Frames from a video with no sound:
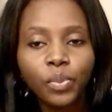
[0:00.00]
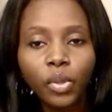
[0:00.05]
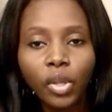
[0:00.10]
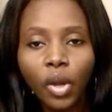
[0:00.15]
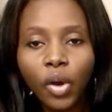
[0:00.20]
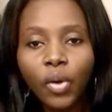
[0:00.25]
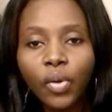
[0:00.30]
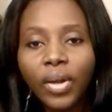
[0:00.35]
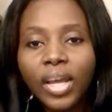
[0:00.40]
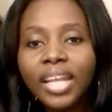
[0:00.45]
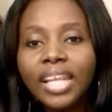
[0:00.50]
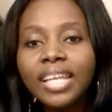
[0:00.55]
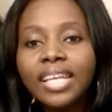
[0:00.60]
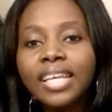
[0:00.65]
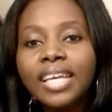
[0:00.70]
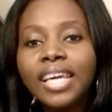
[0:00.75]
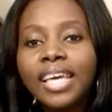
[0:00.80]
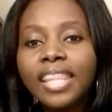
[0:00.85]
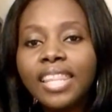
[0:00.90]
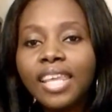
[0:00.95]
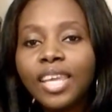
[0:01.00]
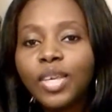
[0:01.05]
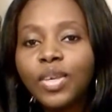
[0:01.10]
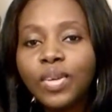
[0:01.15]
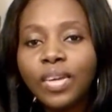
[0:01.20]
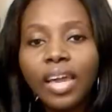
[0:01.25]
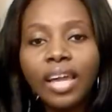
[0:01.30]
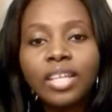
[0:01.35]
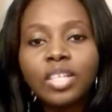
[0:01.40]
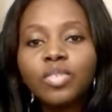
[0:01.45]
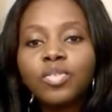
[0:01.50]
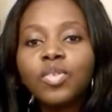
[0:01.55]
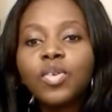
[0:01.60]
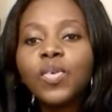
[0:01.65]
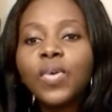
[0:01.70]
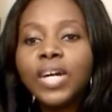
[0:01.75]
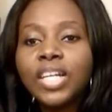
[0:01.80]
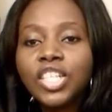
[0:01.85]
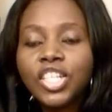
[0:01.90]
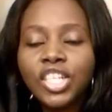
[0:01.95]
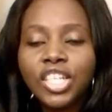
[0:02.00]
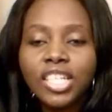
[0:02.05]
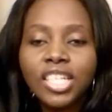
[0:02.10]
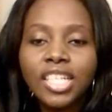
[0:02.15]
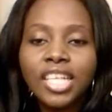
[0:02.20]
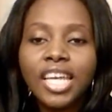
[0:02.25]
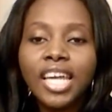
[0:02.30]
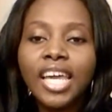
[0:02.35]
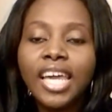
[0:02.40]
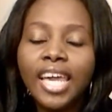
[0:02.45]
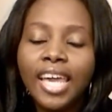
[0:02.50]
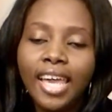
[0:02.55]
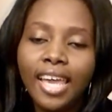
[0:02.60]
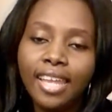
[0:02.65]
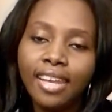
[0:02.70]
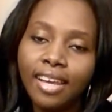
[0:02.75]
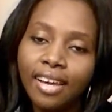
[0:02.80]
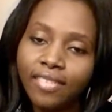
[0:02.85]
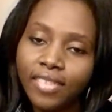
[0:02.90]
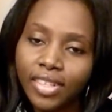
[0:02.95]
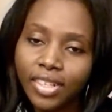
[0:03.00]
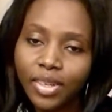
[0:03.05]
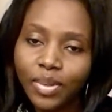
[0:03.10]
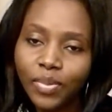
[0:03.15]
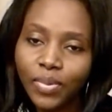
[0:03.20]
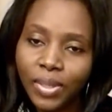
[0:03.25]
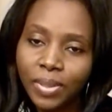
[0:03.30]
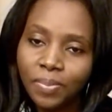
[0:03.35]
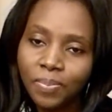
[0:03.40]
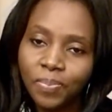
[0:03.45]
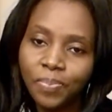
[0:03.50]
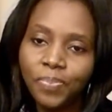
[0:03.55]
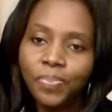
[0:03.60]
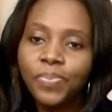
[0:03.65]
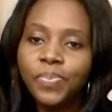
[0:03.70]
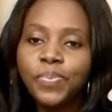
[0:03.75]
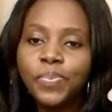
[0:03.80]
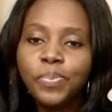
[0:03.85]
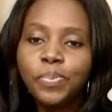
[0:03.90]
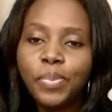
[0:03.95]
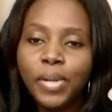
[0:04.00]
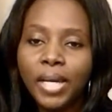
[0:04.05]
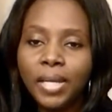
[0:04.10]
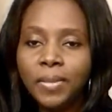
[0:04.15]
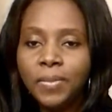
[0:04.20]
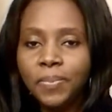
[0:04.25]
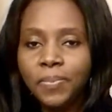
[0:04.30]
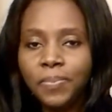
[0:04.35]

Alrighty, thank you guys for watching, and have a good one. Bye.